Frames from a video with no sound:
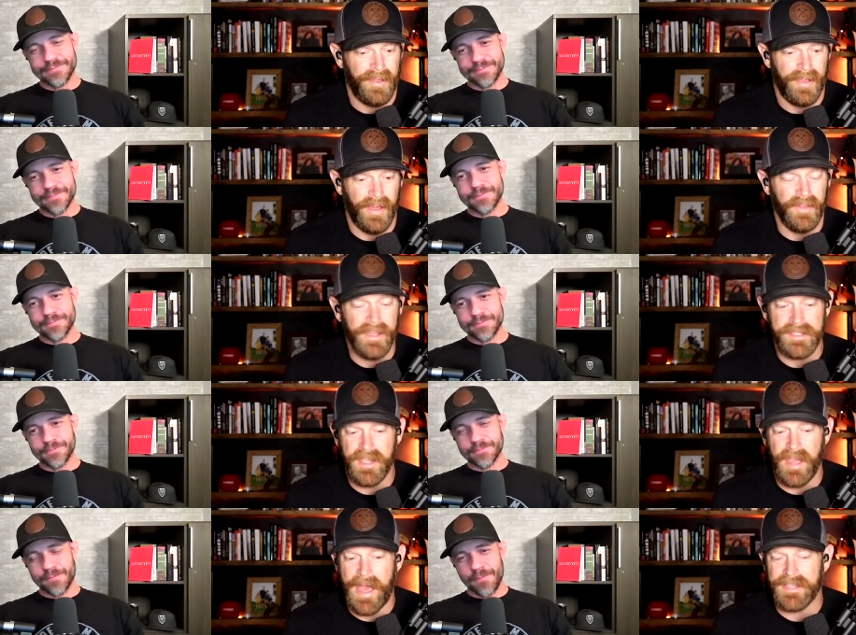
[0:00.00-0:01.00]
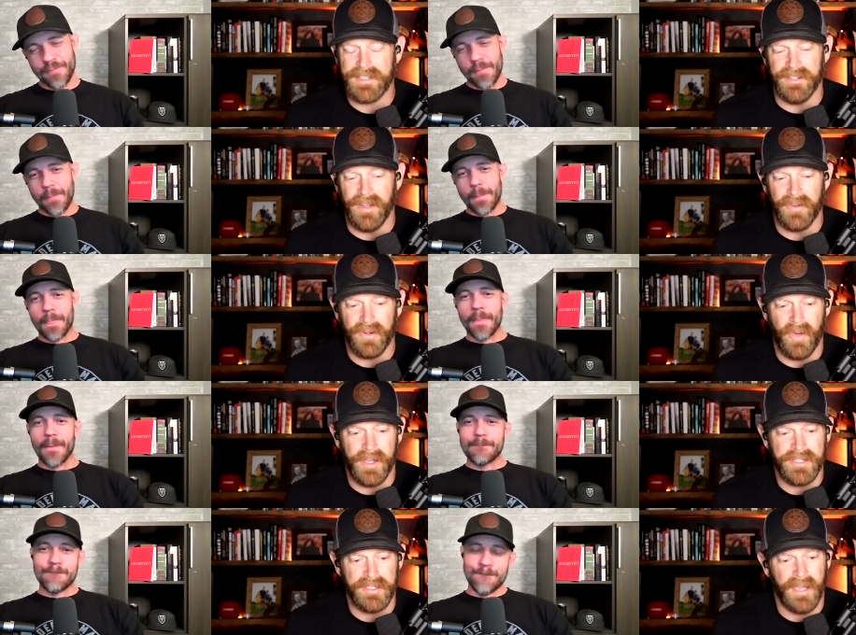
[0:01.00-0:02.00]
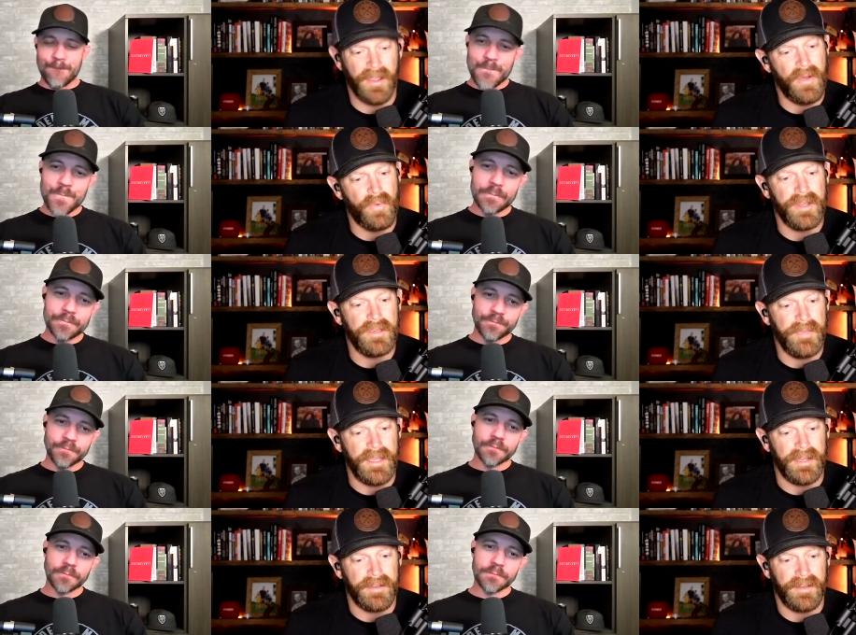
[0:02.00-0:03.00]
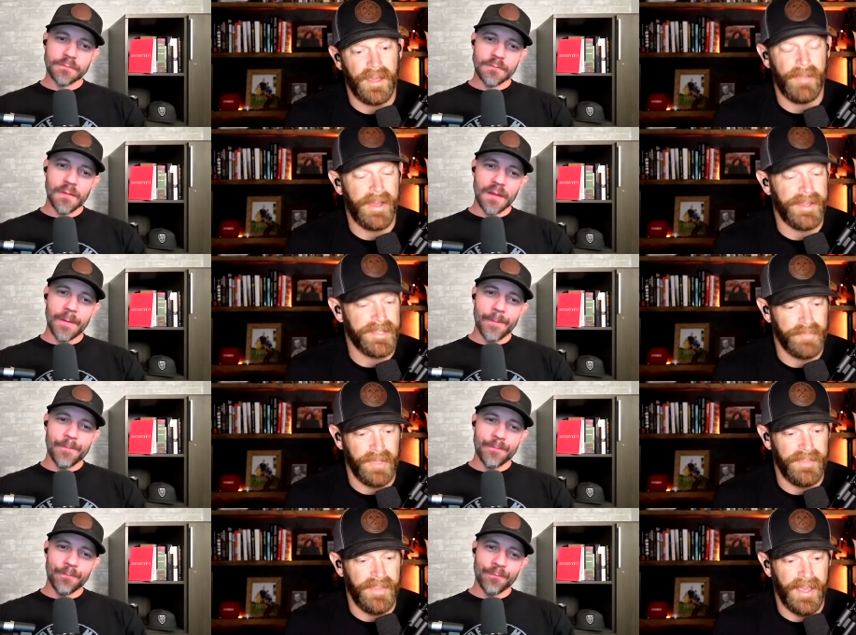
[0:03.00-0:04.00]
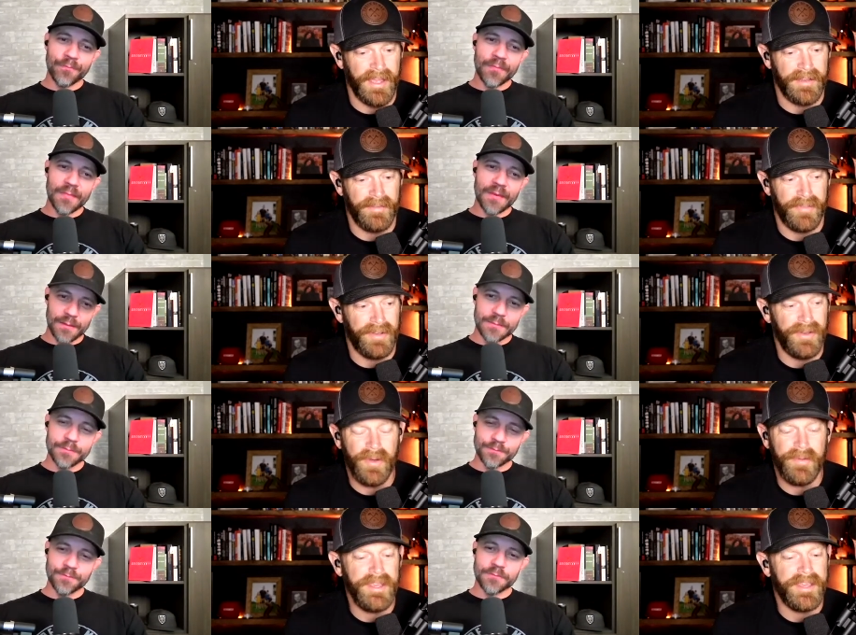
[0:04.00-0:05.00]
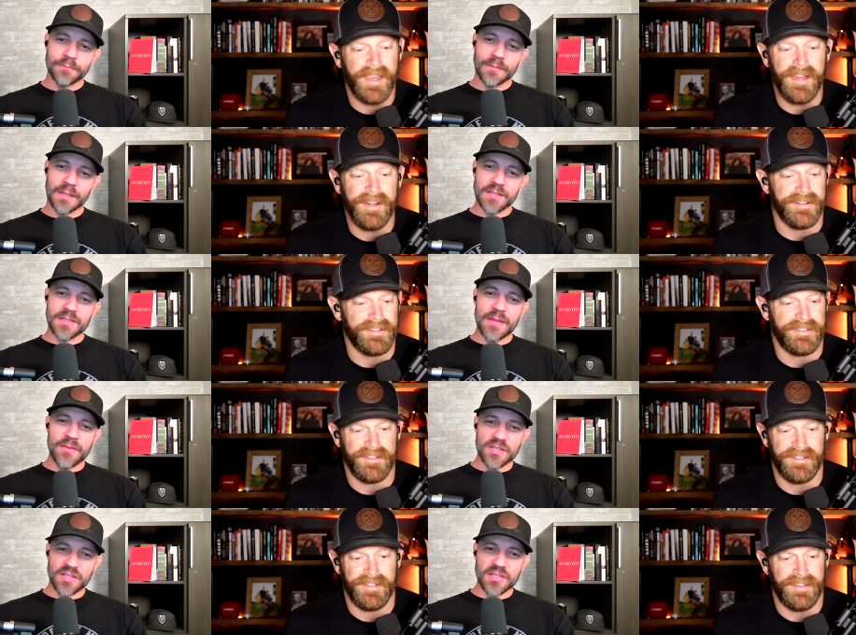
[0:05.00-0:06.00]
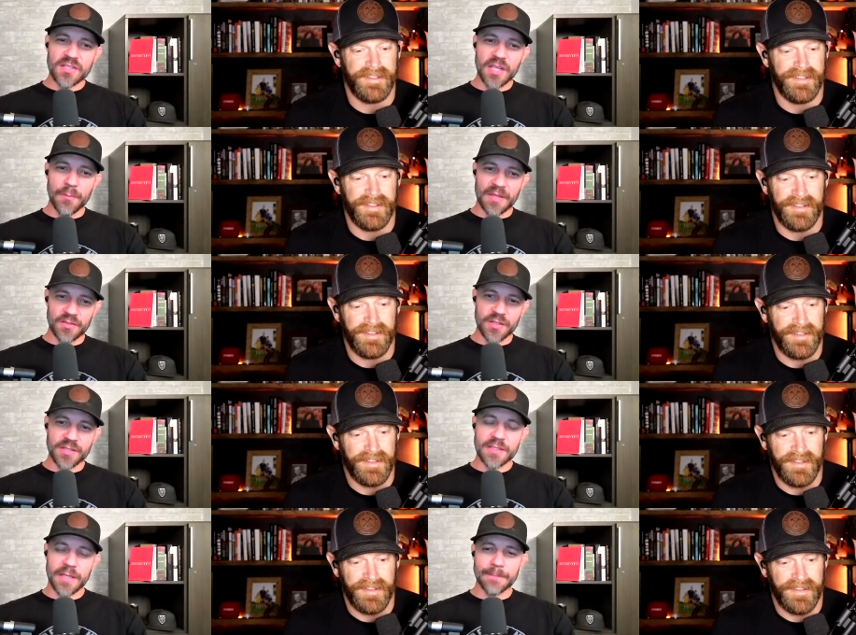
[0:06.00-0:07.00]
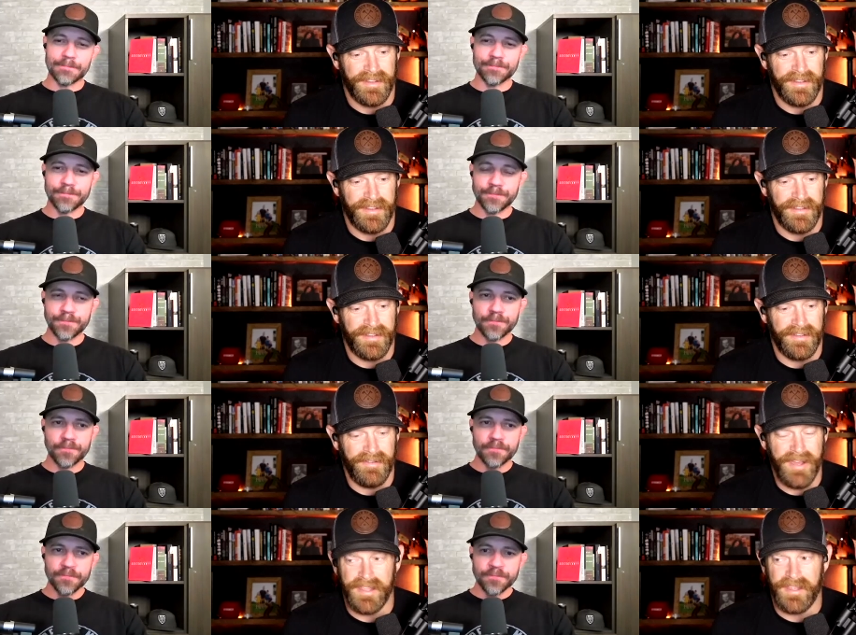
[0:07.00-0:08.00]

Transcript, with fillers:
Speaker 1: unless they ask another question, like, "Oh, what do you mean?" I might explain that, but nobody cares. Because then there's some interest, yeah. Right.